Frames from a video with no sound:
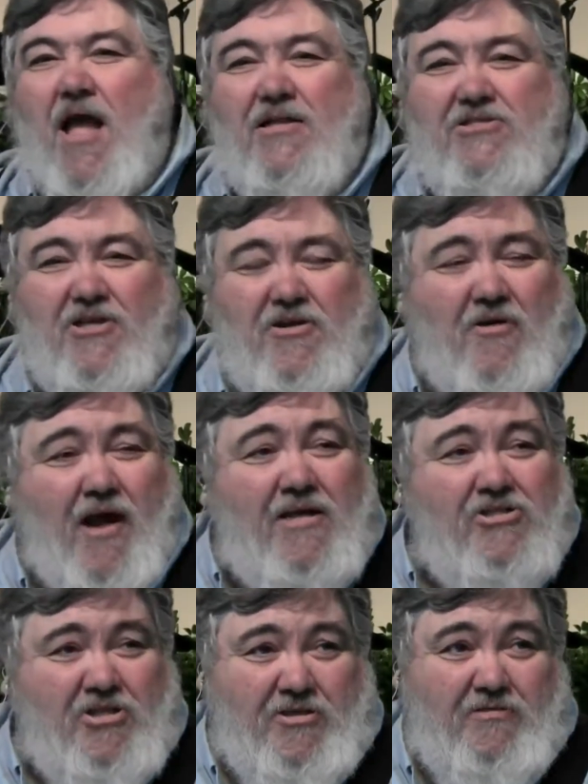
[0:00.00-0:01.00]

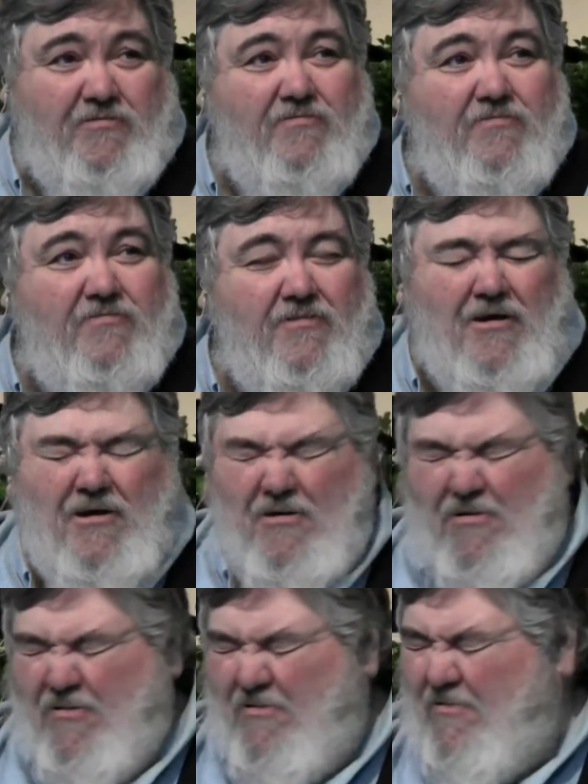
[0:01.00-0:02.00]
Consecration.
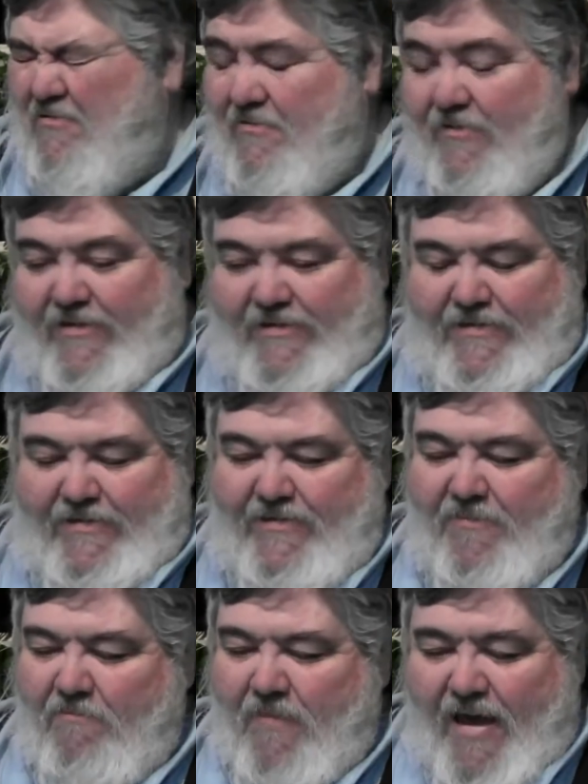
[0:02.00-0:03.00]
Oh,
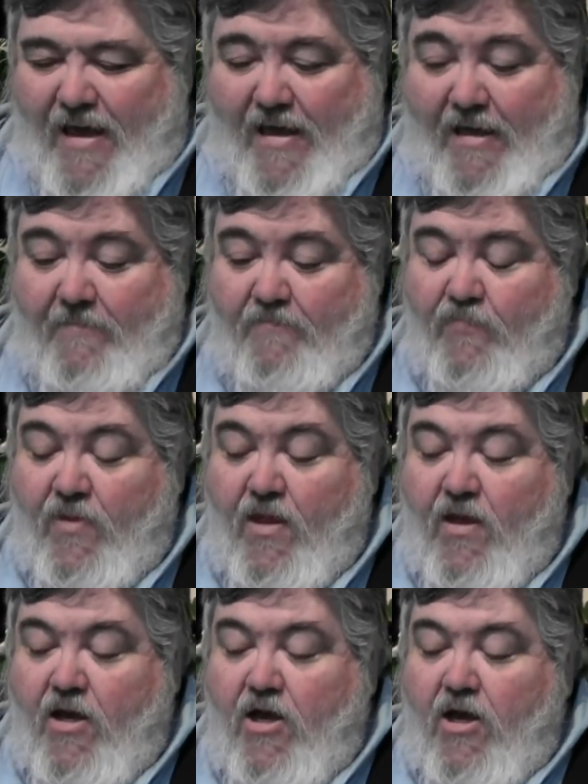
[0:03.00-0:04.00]
man.
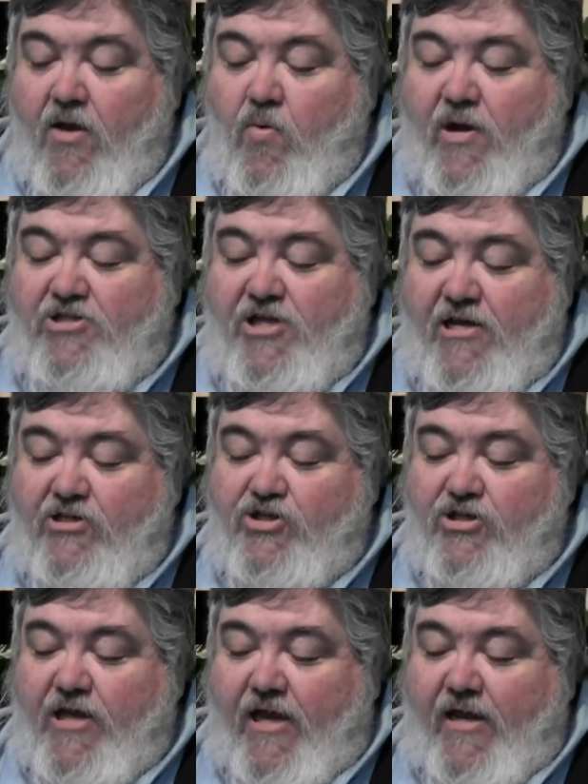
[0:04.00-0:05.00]
Which
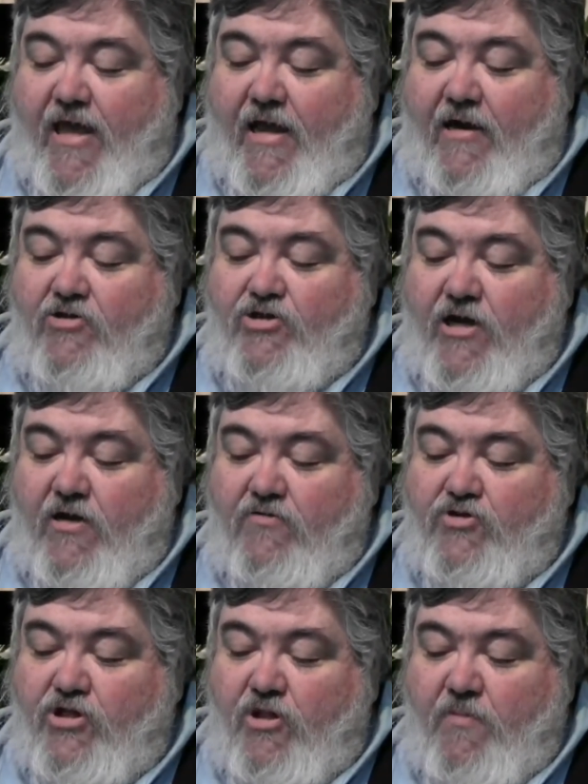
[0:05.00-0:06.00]
is to dedicate
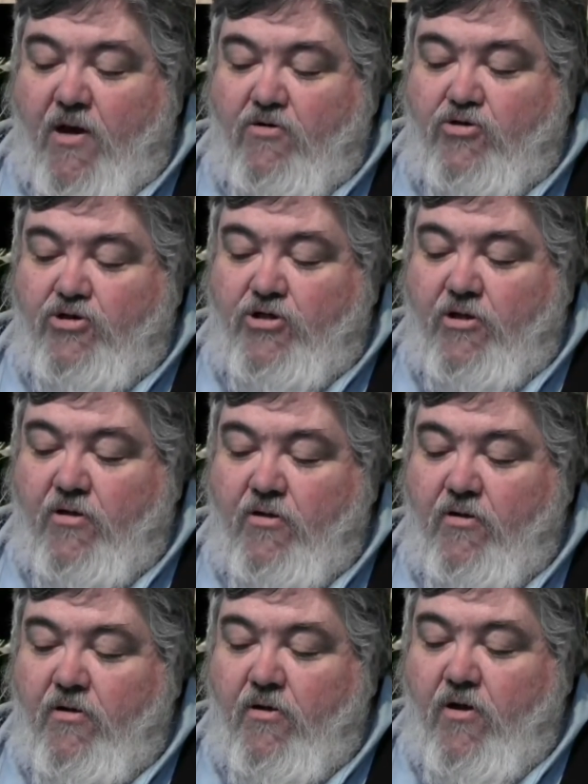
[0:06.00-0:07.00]
ourselves to the most
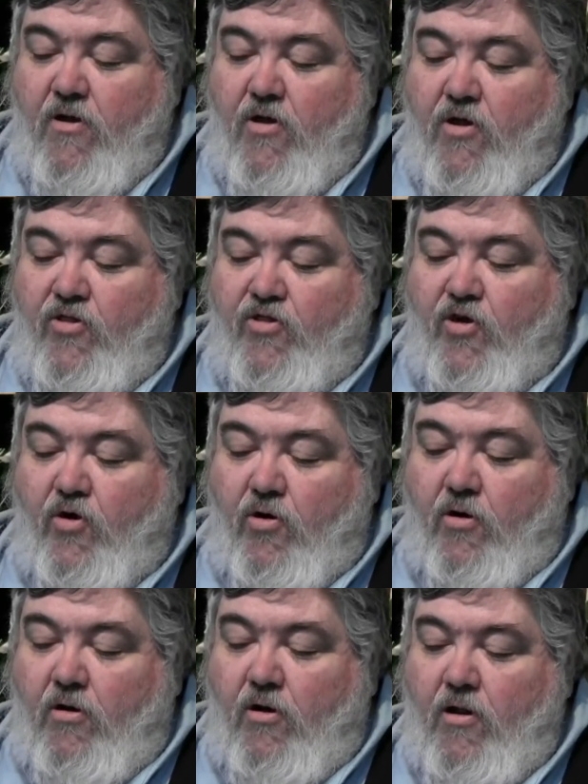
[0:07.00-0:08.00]

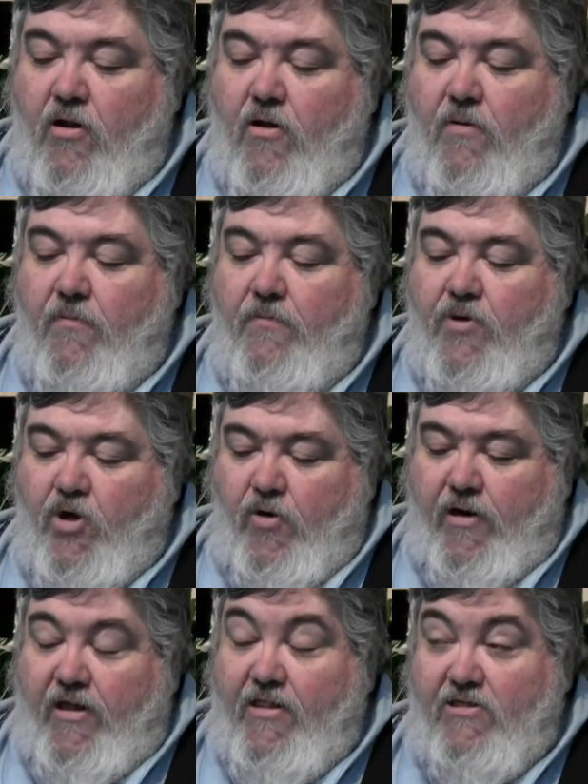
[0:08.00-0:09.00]
thorough
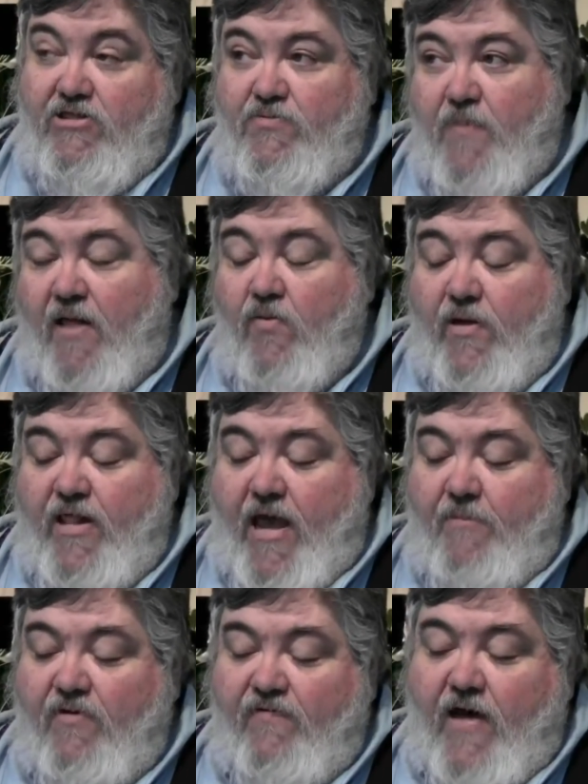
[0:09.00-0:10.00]
purity. This is, by the
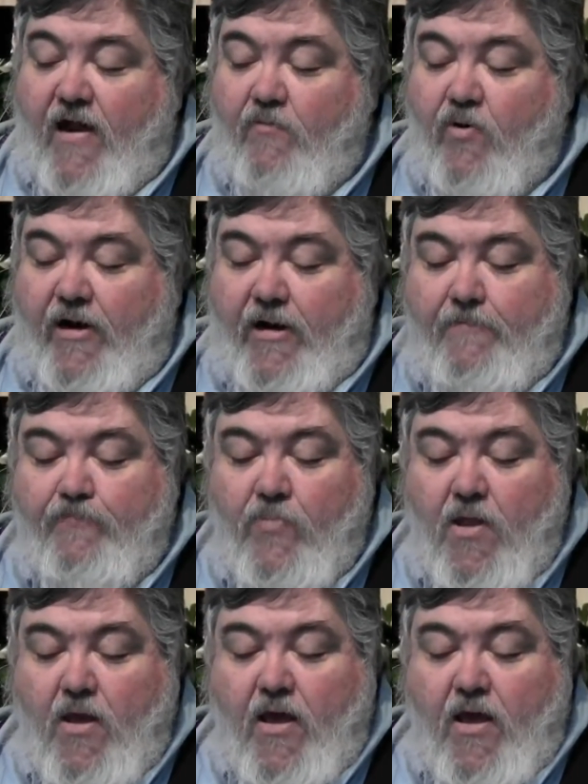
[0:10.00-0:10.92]
way, the Amplified I'm reading.